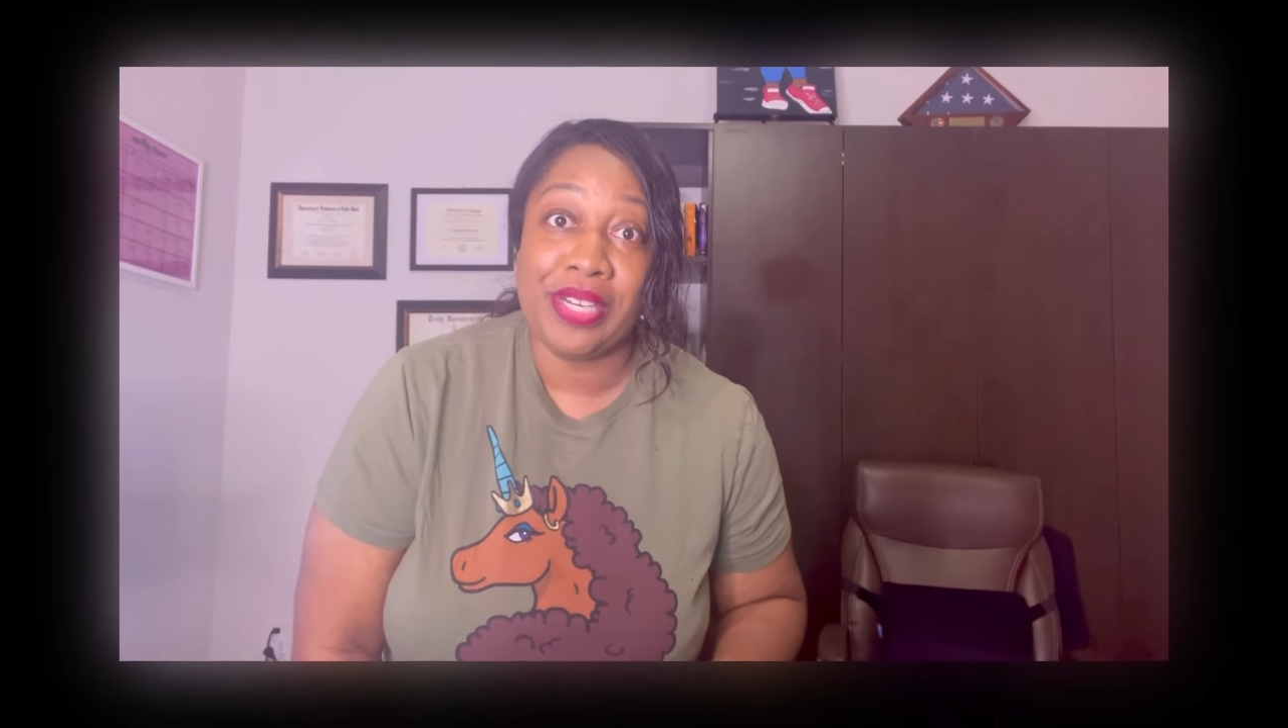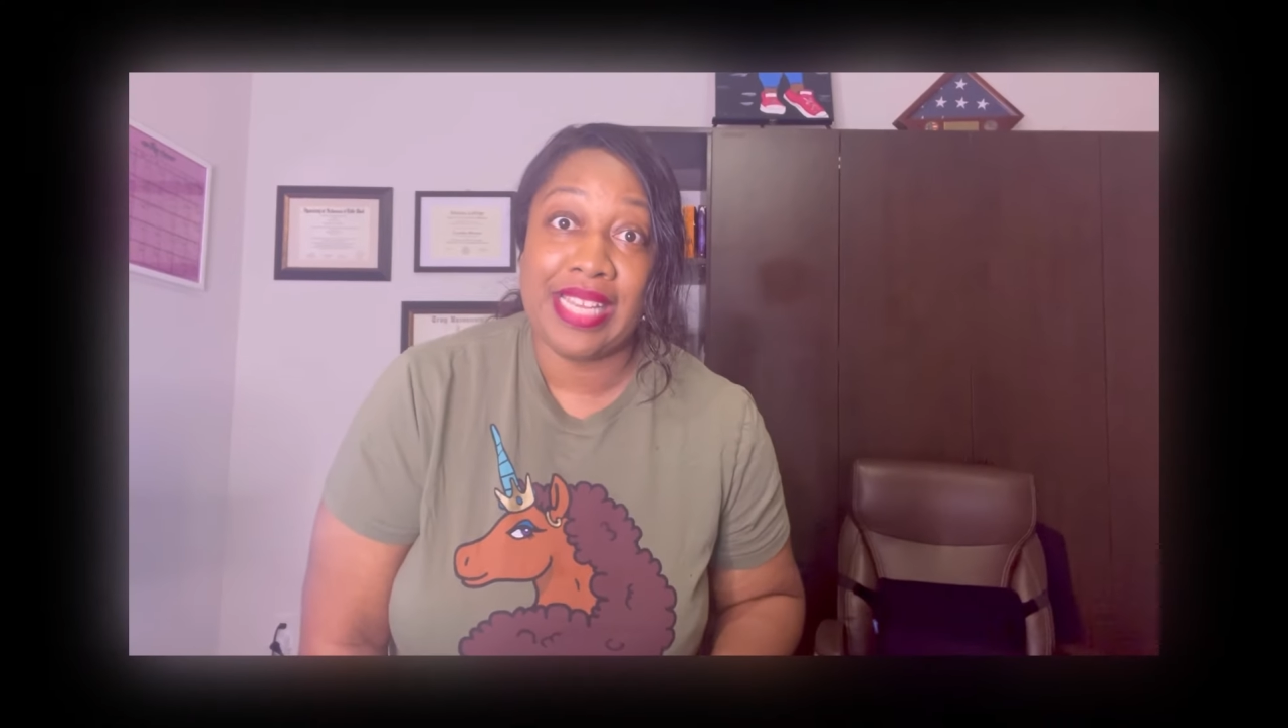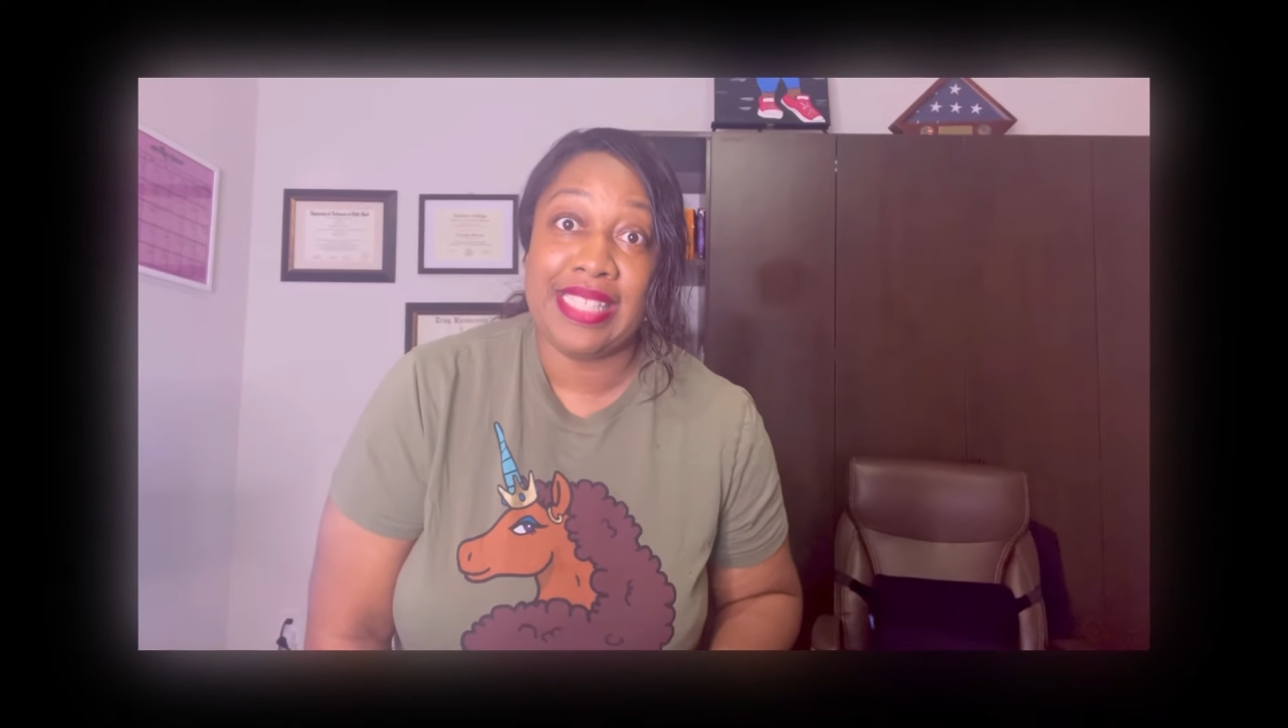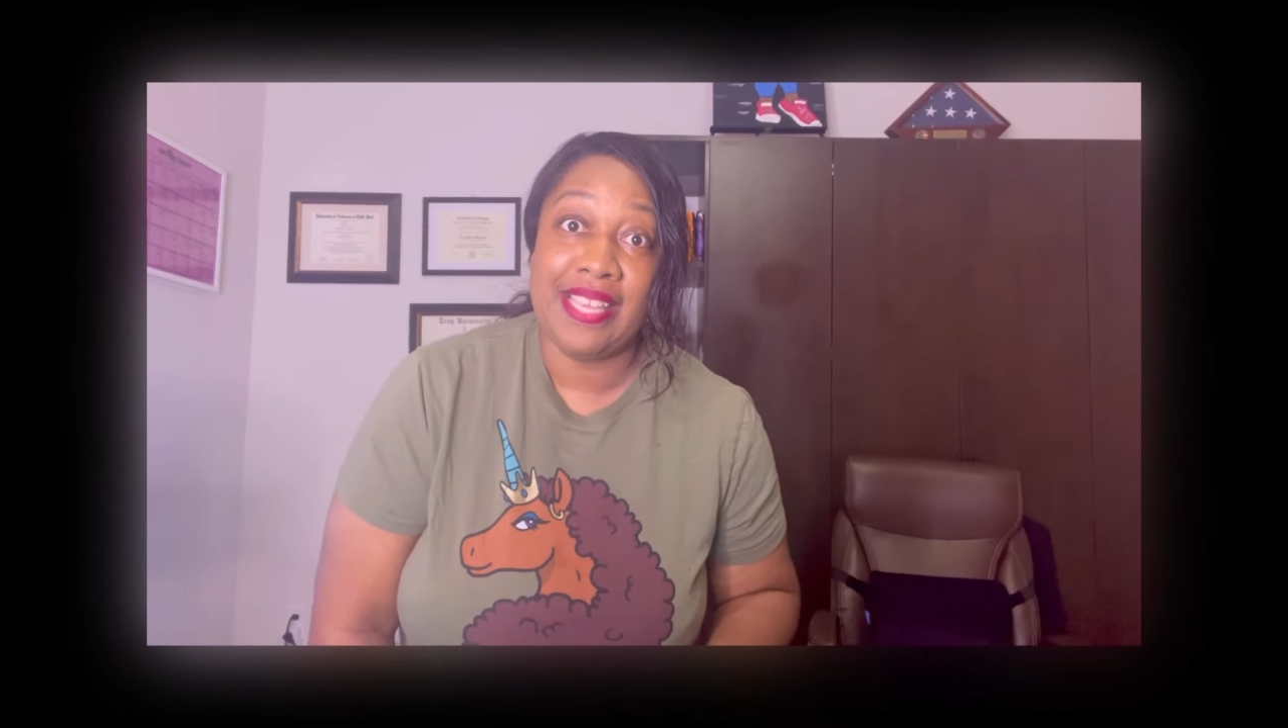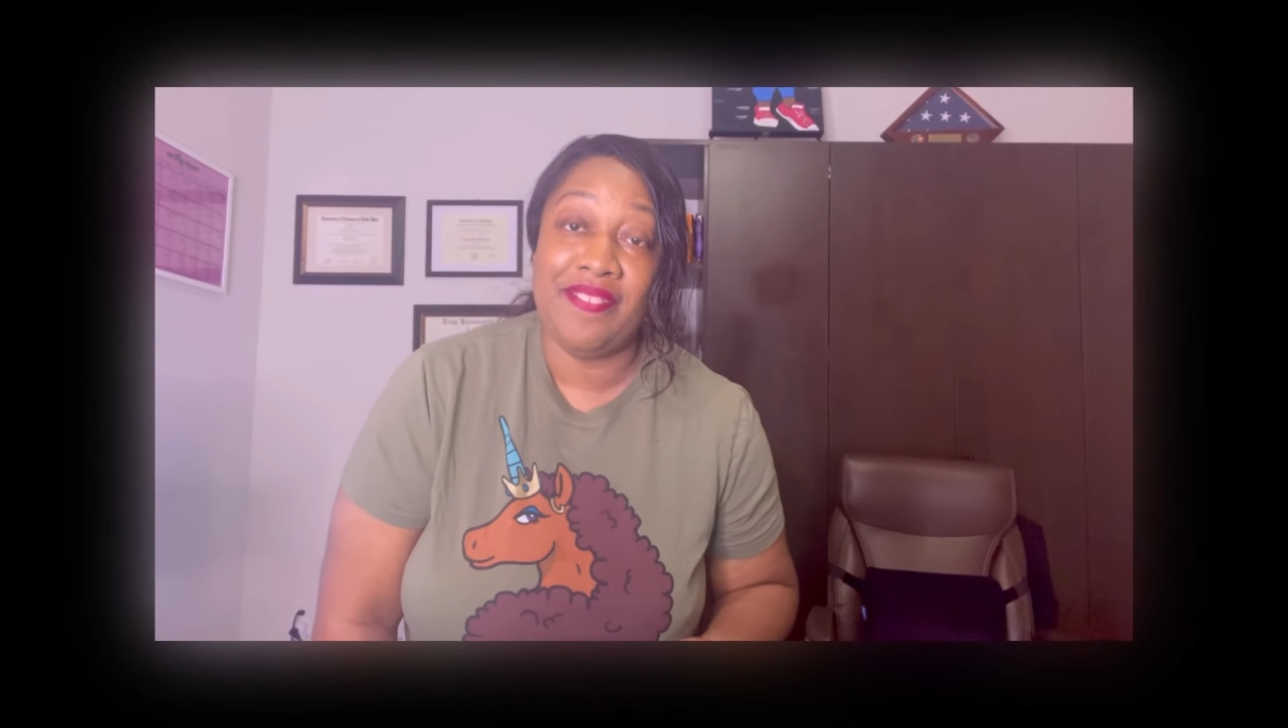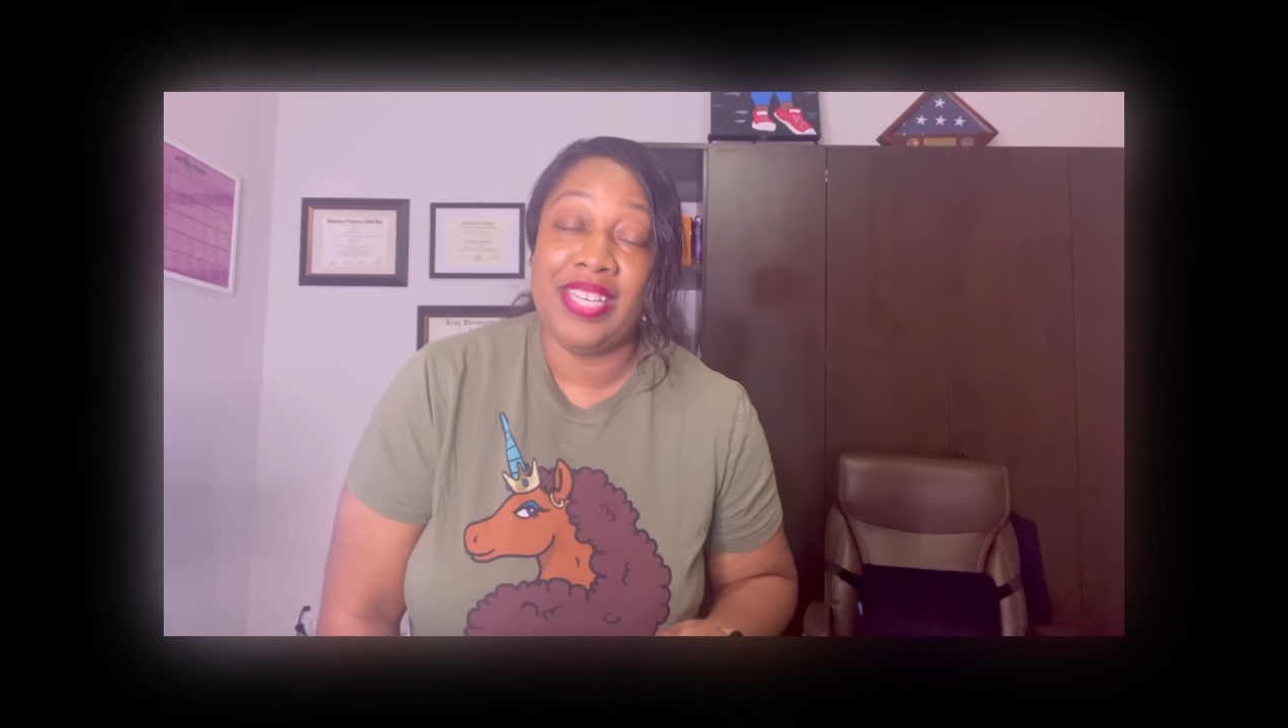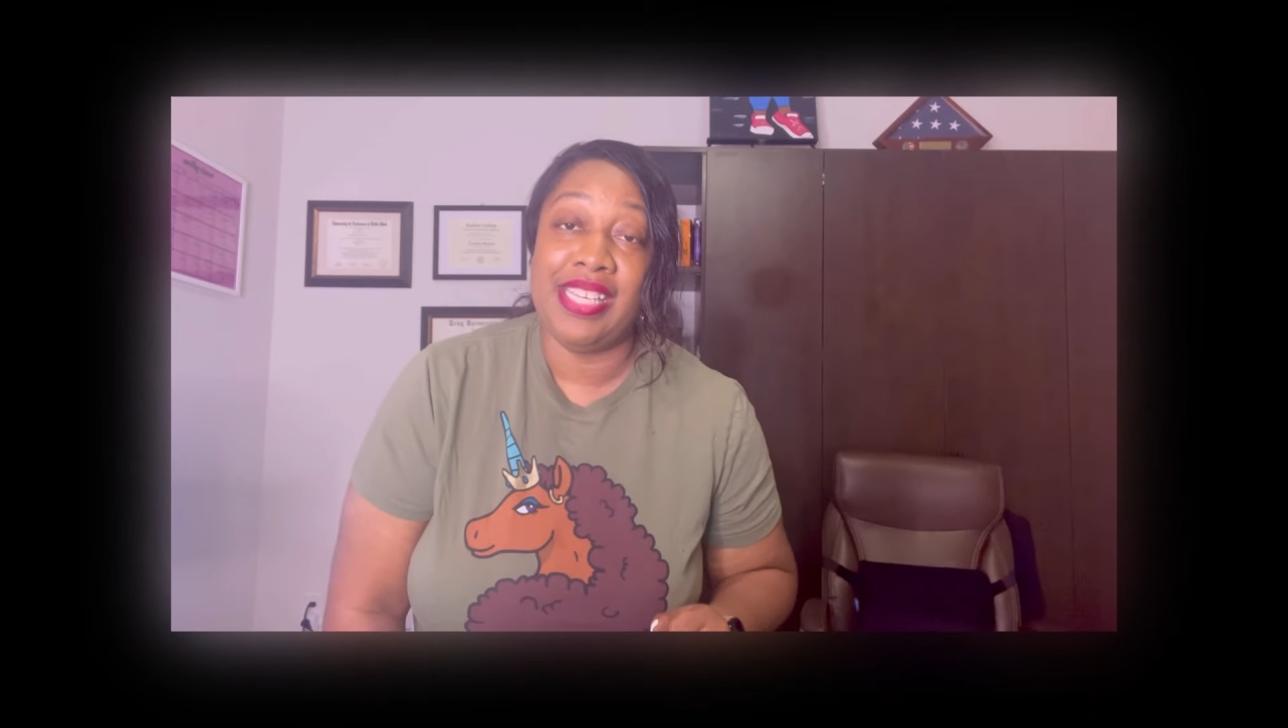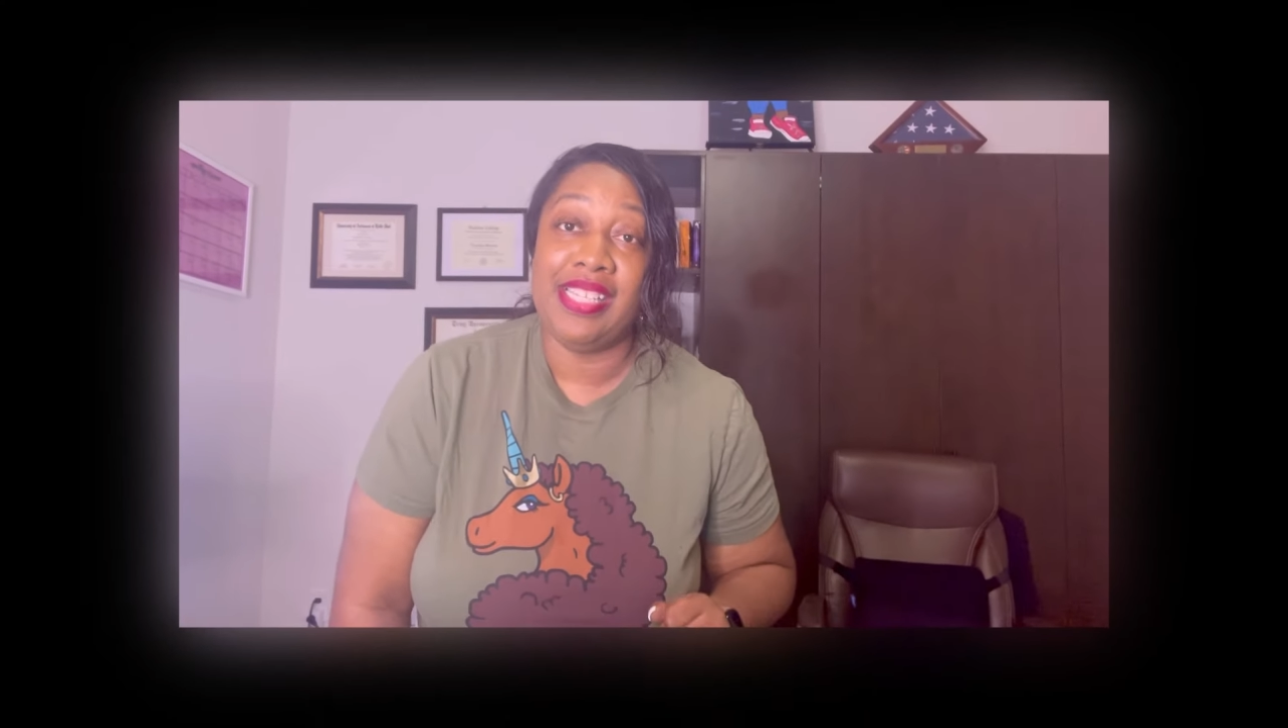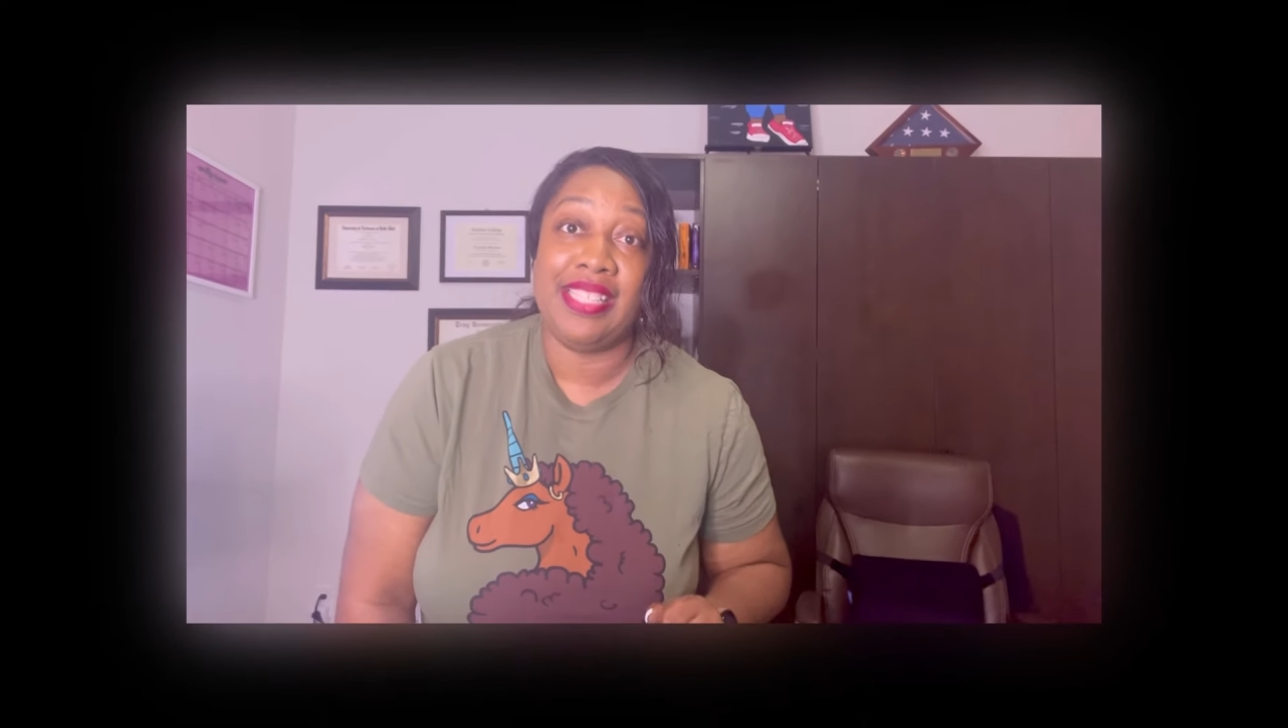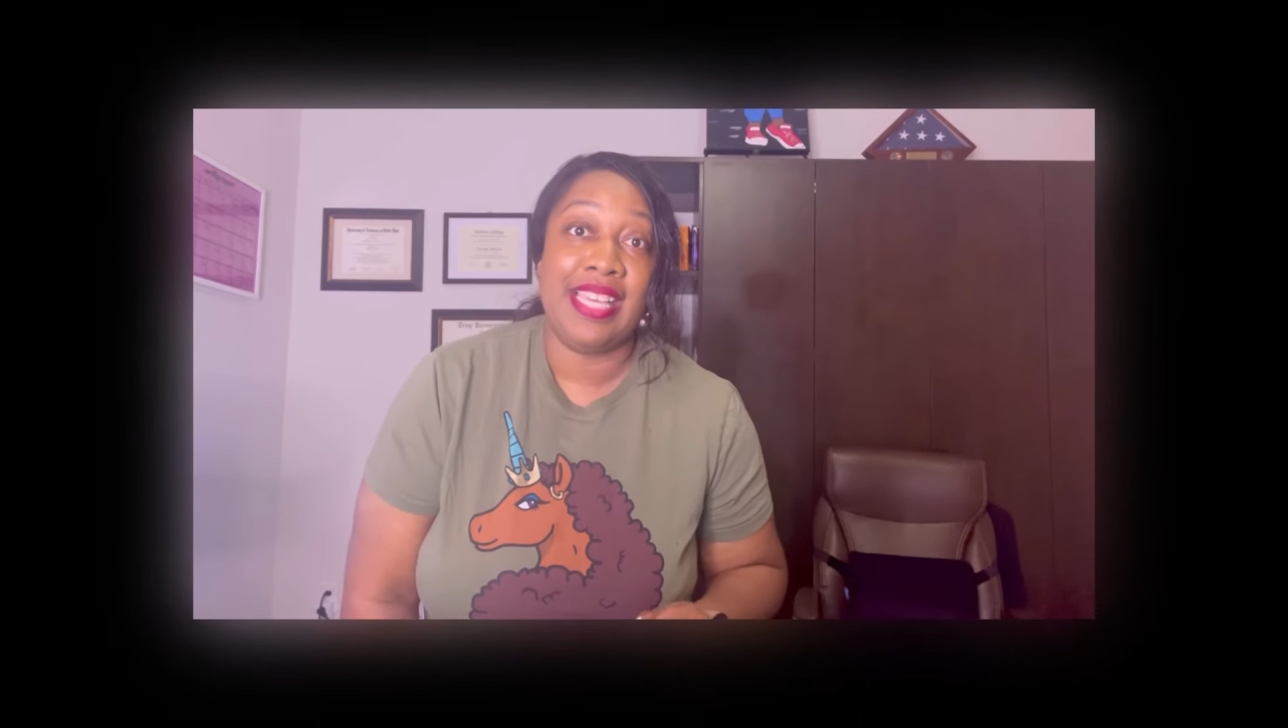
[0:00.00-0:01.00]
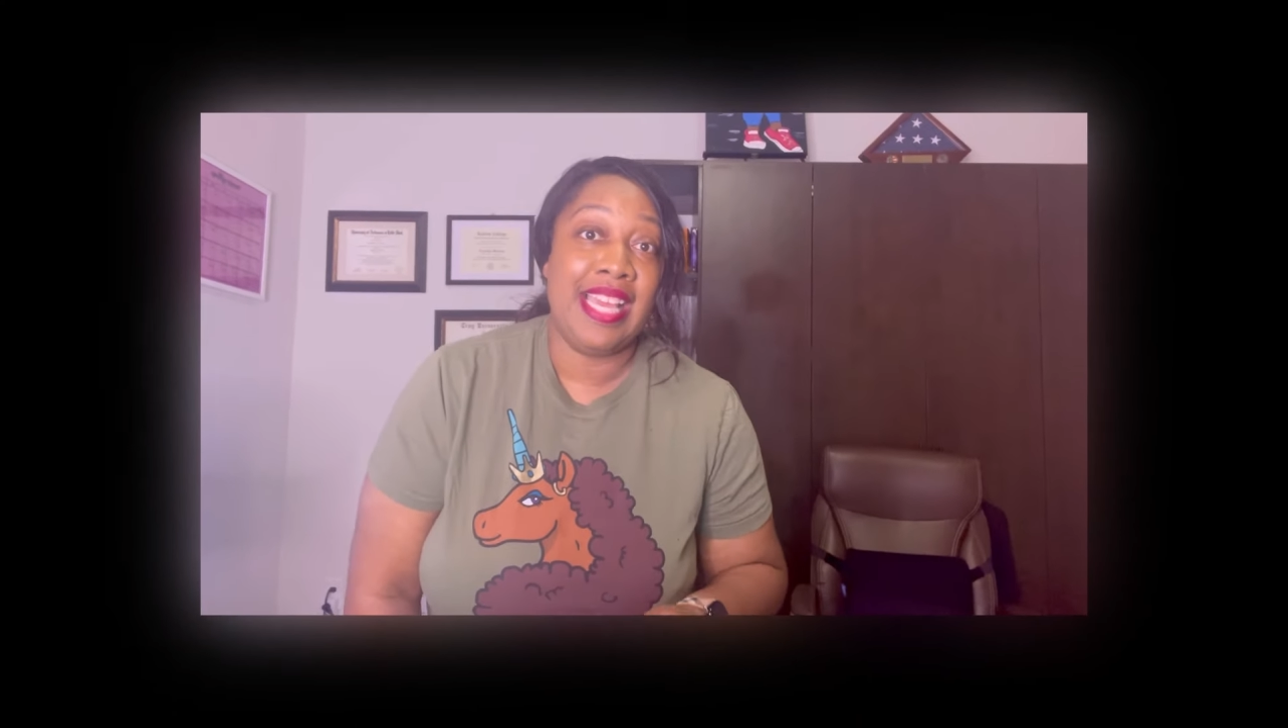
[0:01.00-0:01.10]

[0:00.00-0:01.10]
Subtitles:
activities.